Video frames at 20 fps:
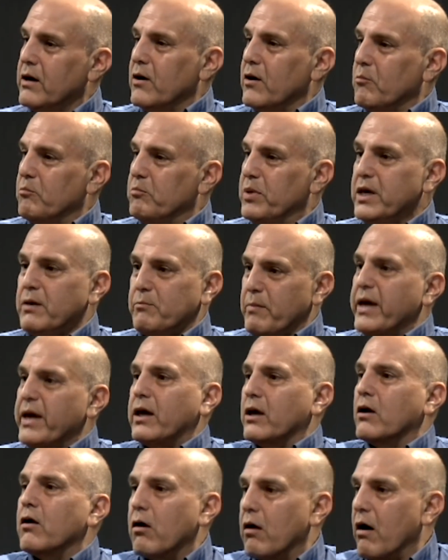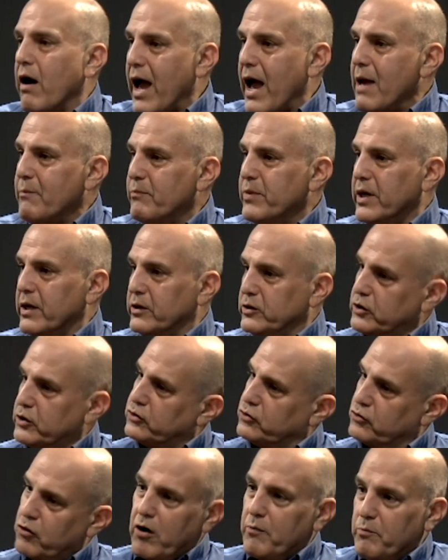be, making her happy and just
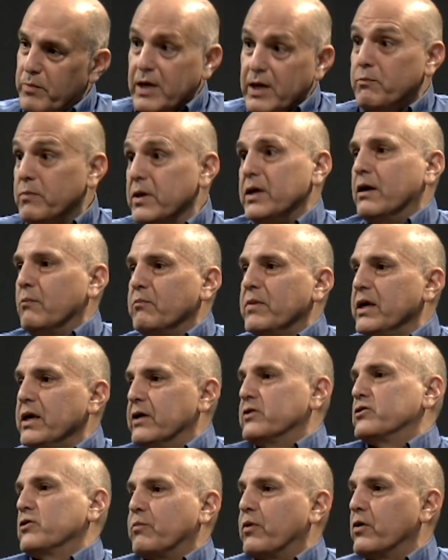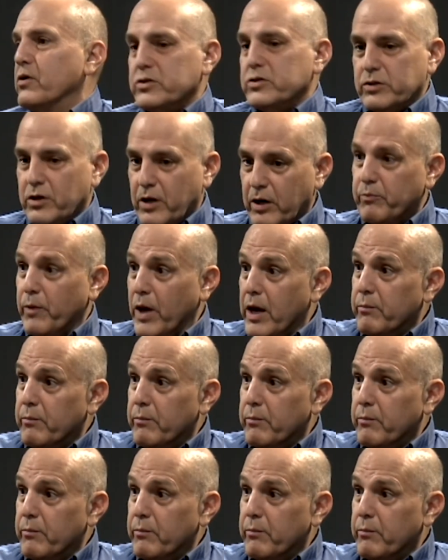saw me being me as a person and